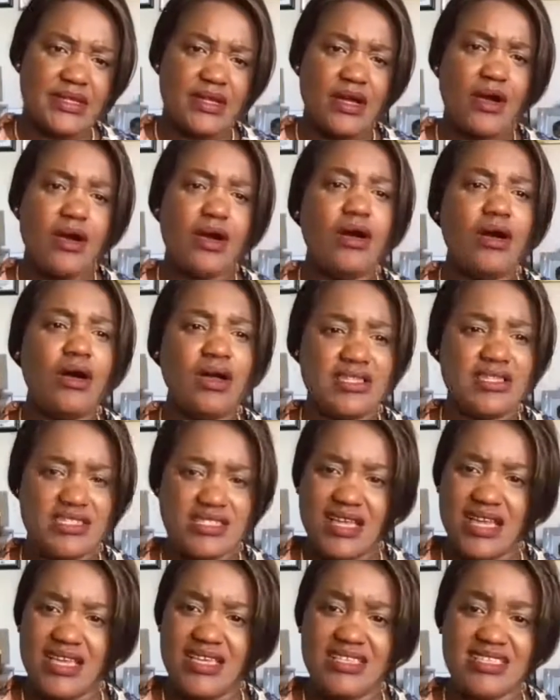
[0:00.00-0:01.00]
Oh,
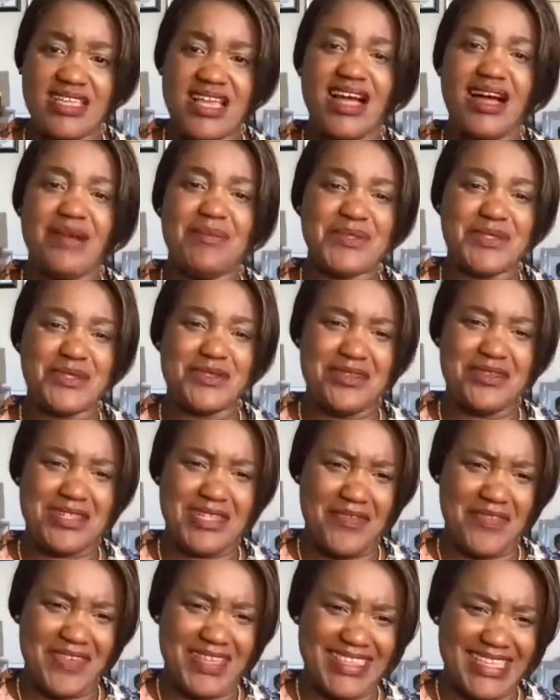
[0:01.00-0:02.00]
it's absolutely
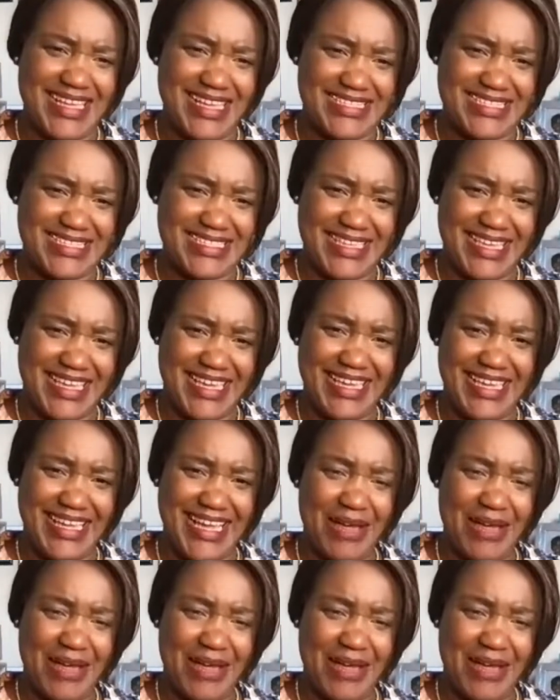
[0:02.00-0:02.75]
fantastic.